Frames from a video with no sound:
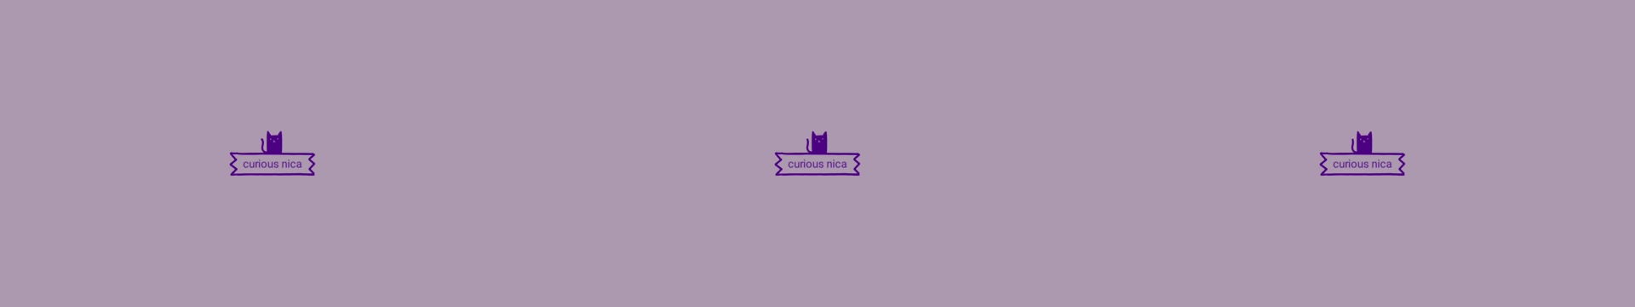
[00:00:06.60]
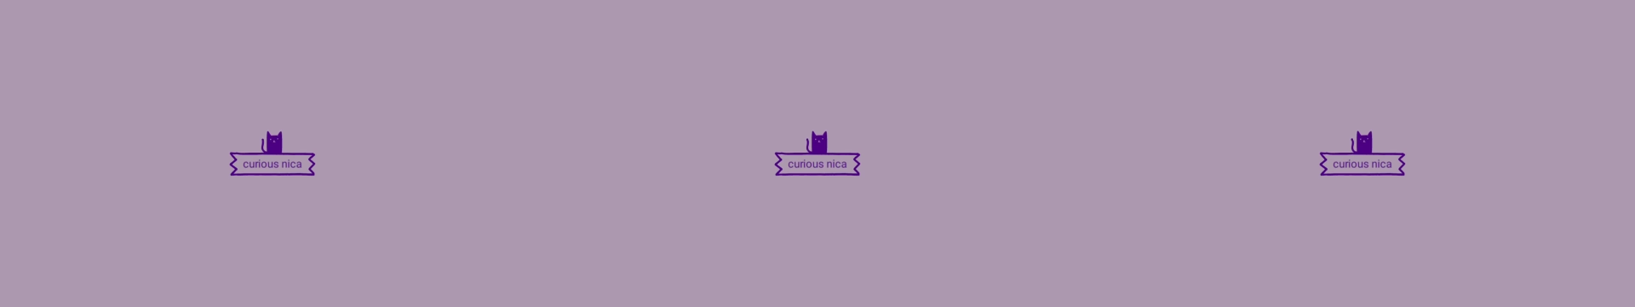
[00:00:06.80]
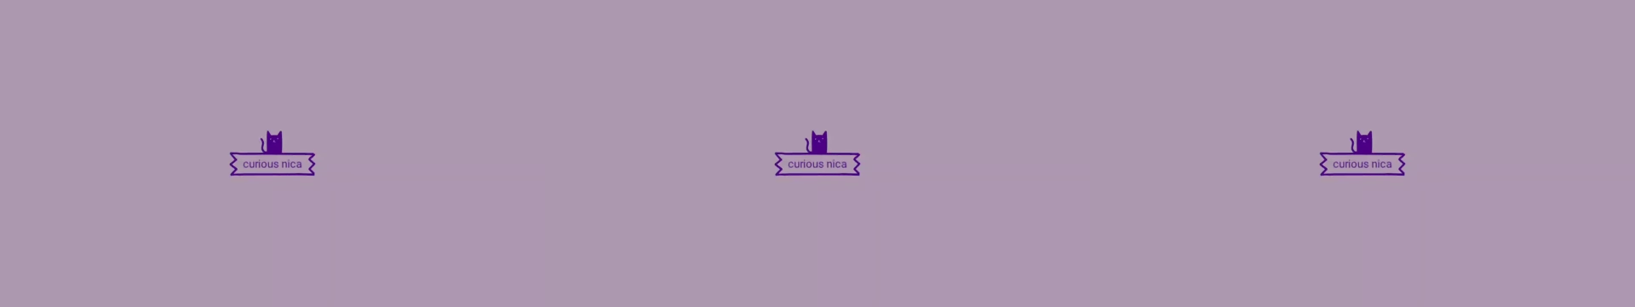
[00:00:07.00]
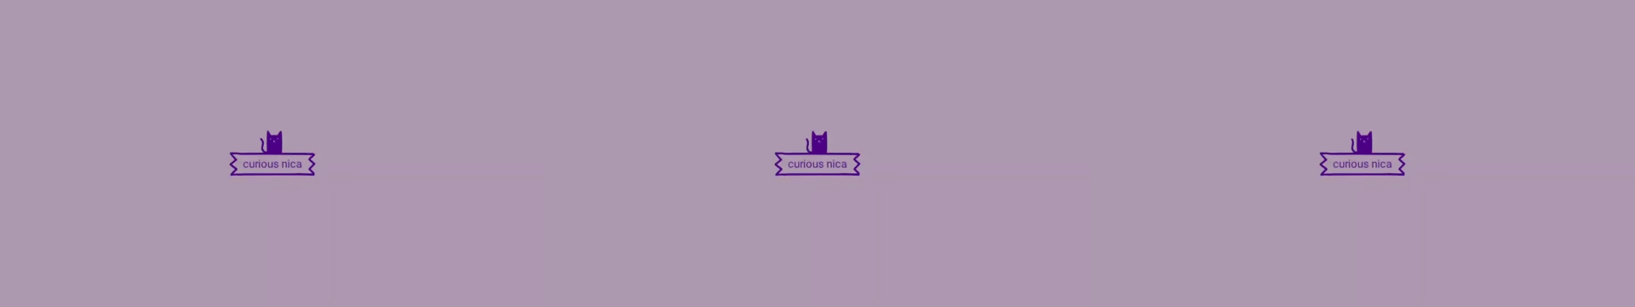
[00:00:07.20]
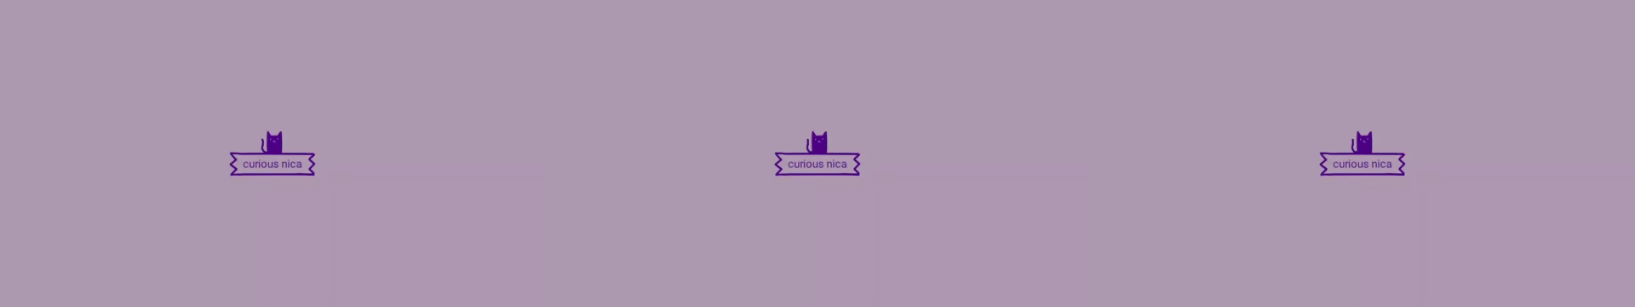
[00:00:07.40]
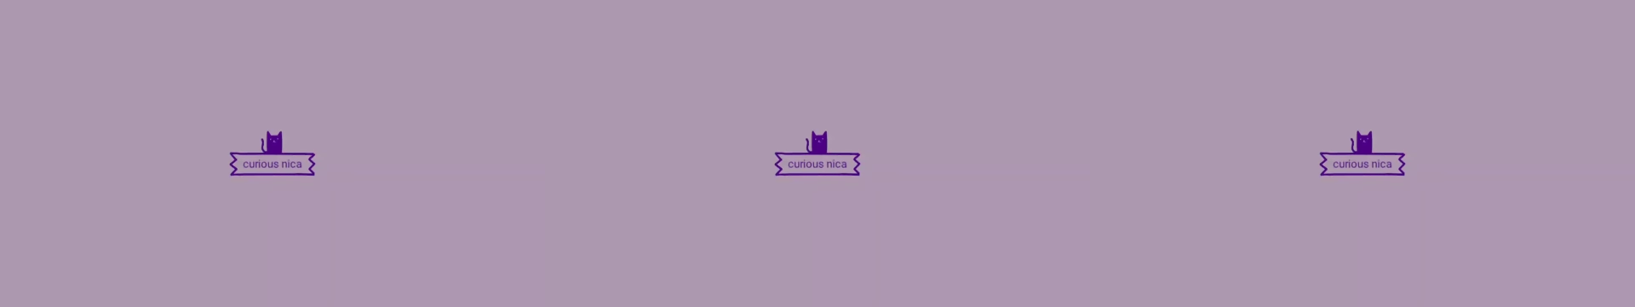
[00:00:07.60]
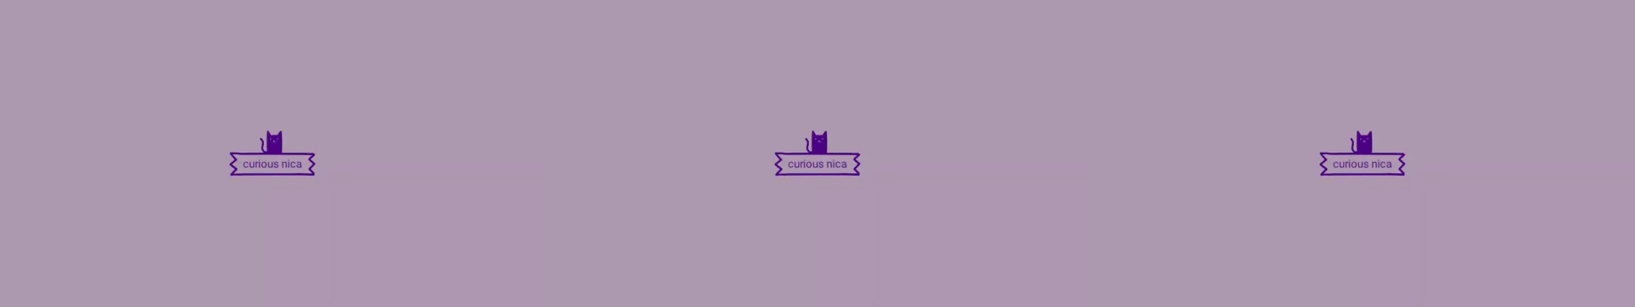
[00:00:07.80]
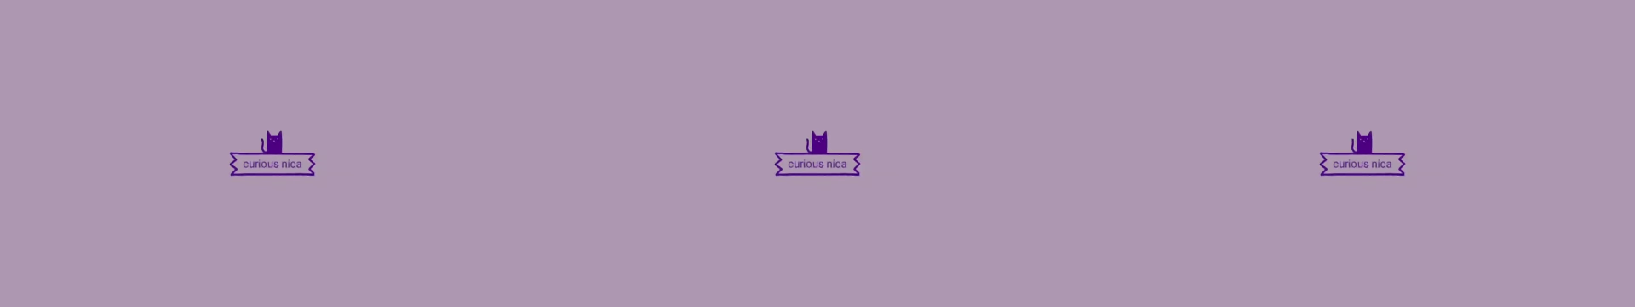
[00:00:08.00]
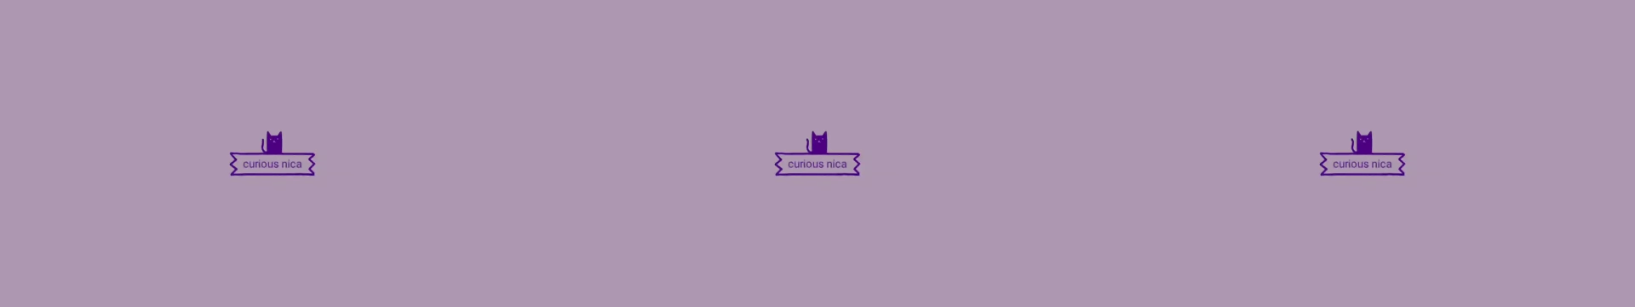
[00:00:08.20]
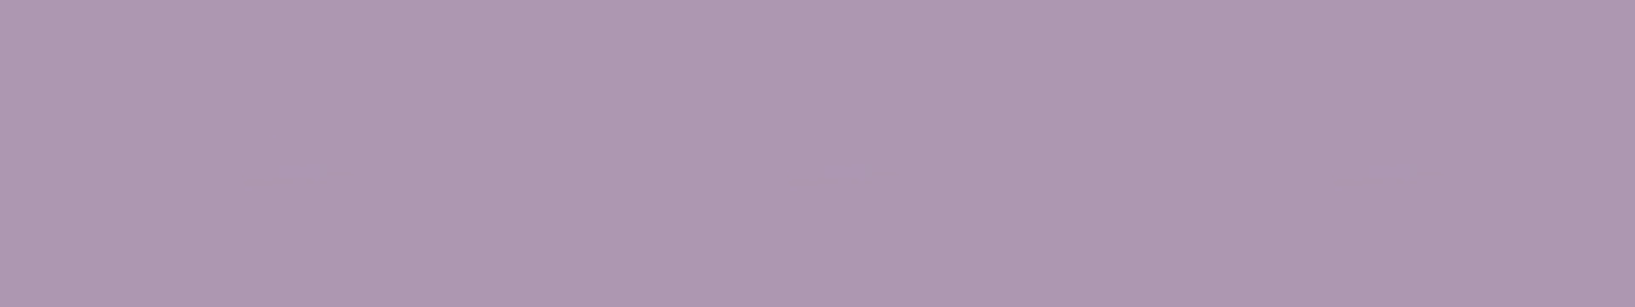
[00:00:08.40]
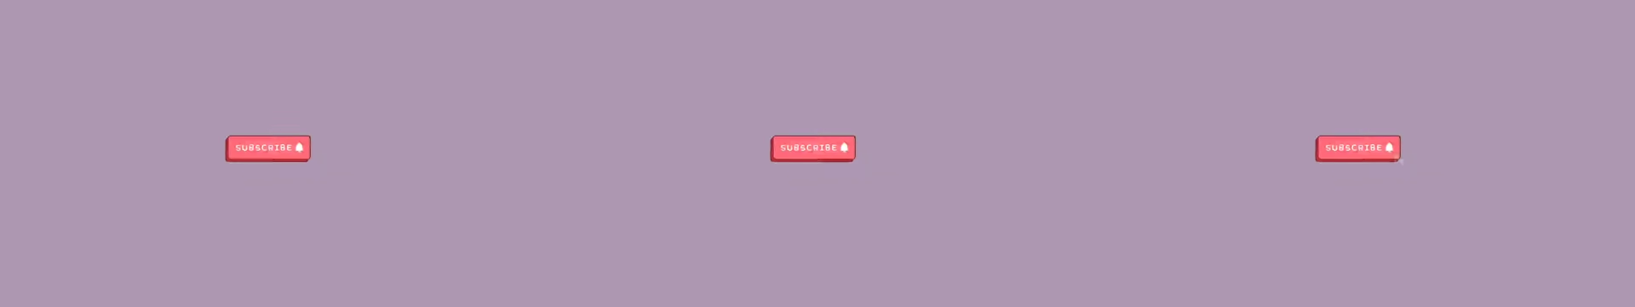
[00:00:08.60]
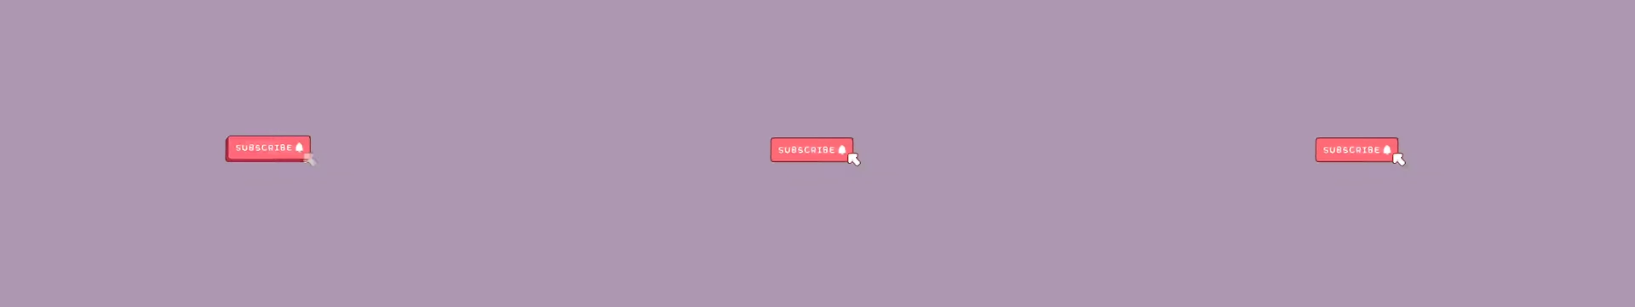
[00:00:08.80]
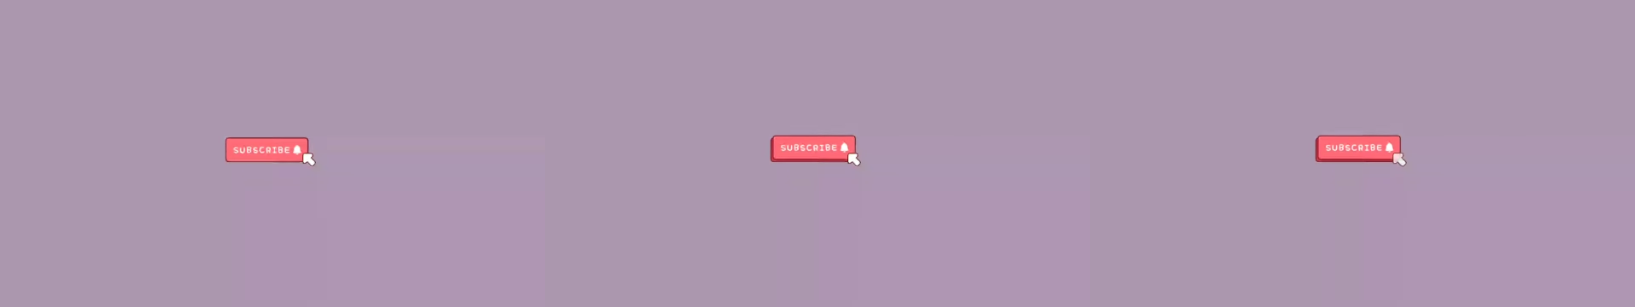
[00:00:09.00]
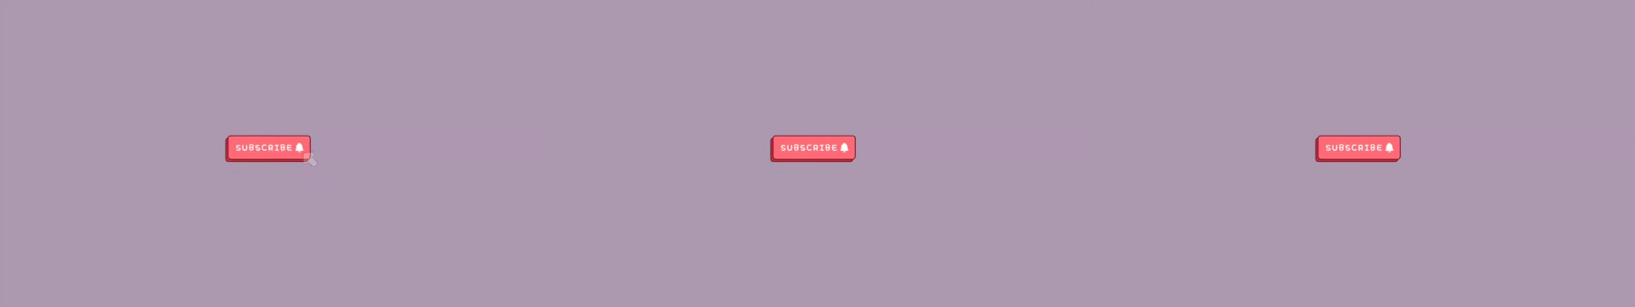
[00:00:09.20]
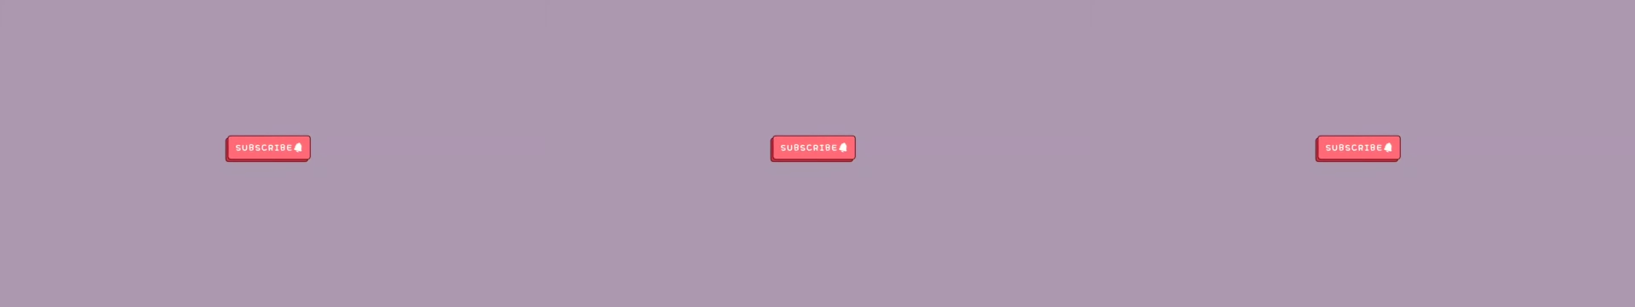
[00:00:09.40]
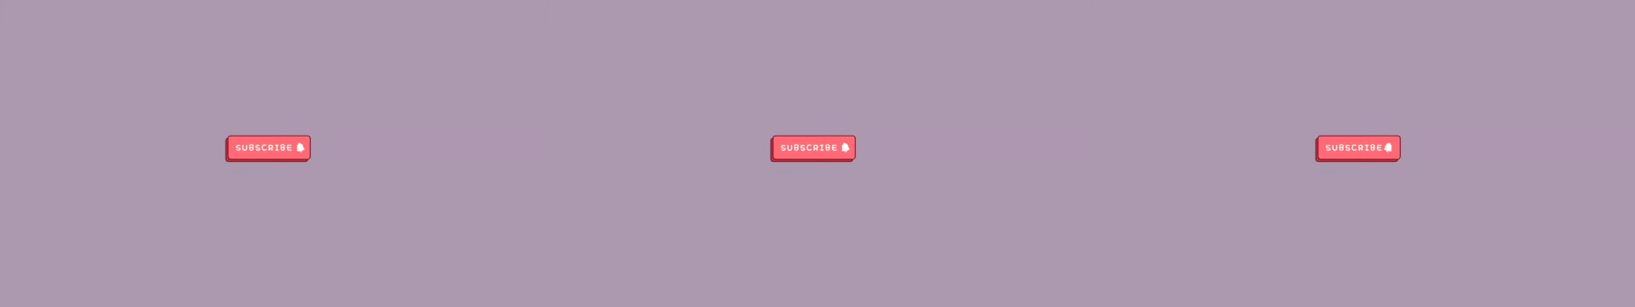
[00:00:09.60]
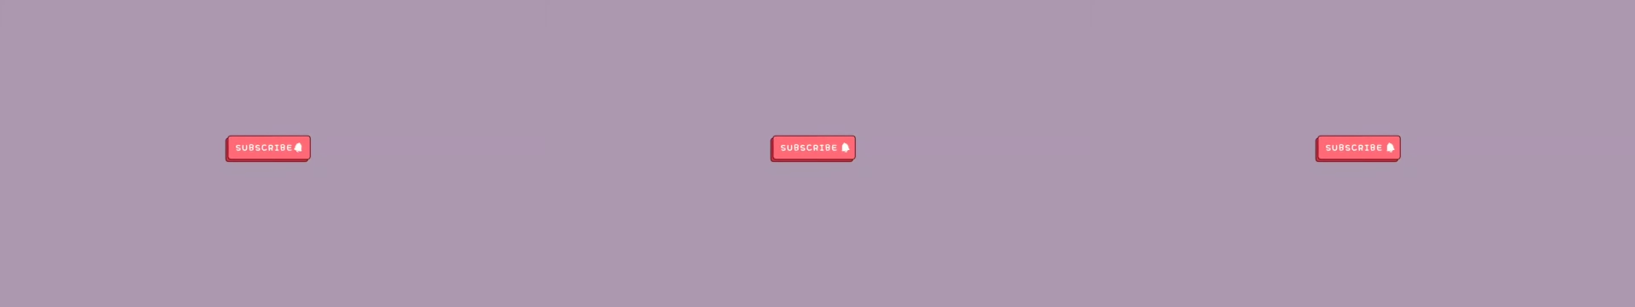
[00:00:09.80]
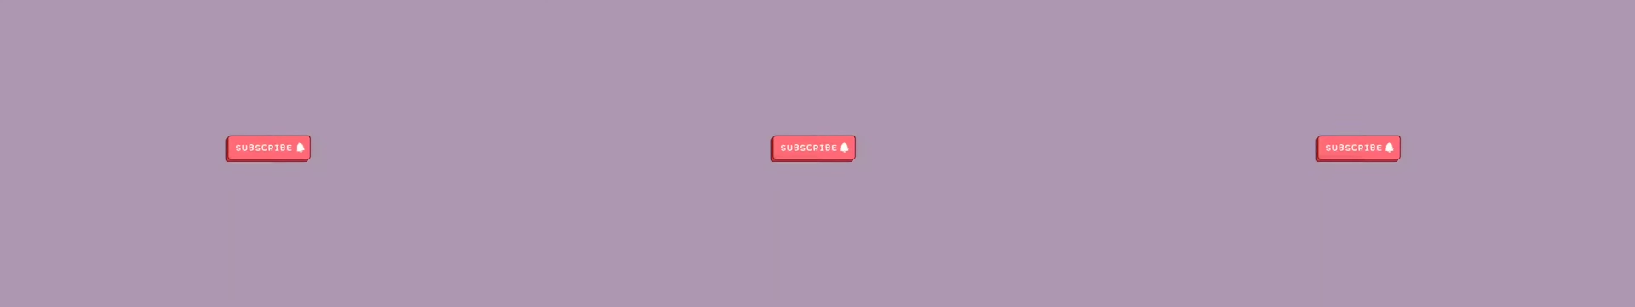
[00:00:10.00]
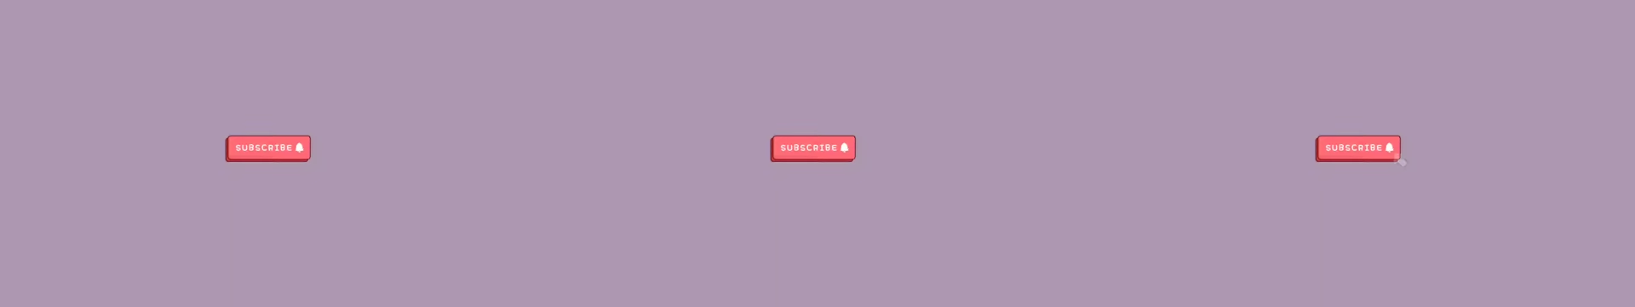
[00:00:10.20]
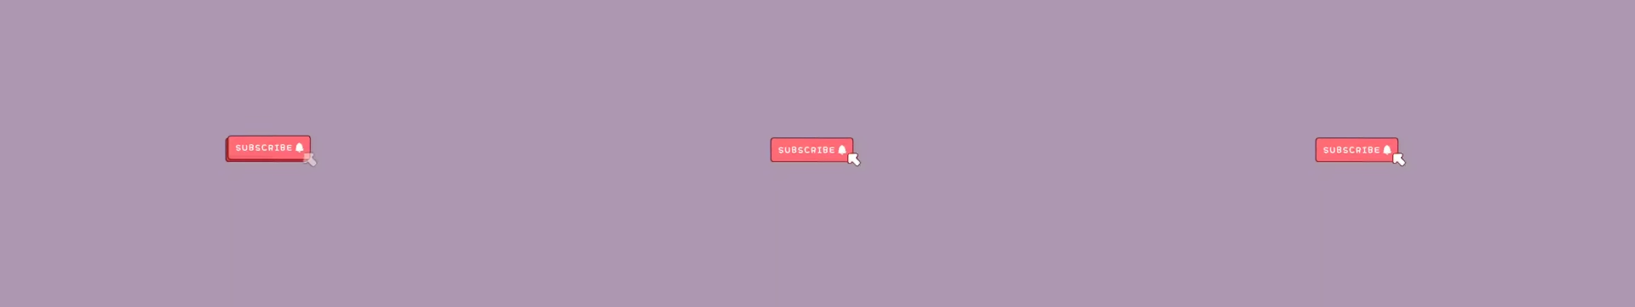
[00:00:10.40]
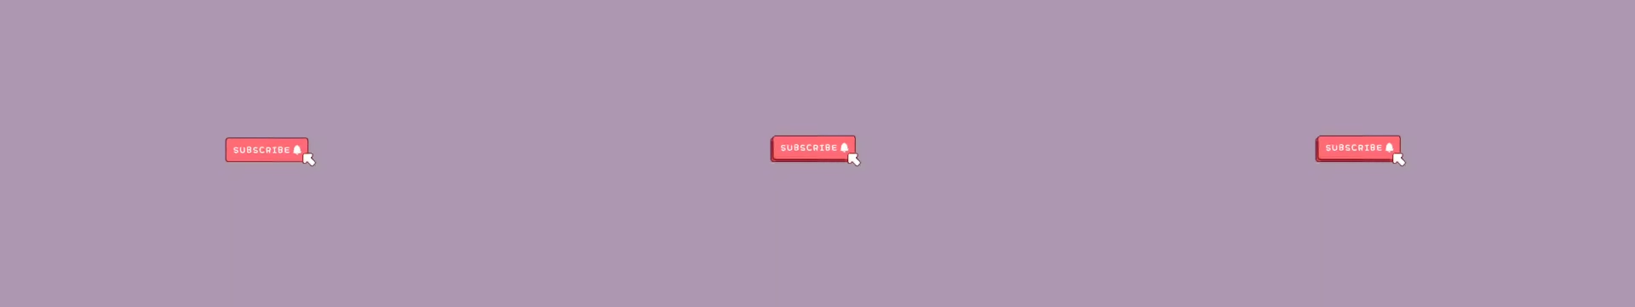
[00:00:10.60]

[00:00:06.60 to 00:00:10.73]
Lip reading: (no speaker visible)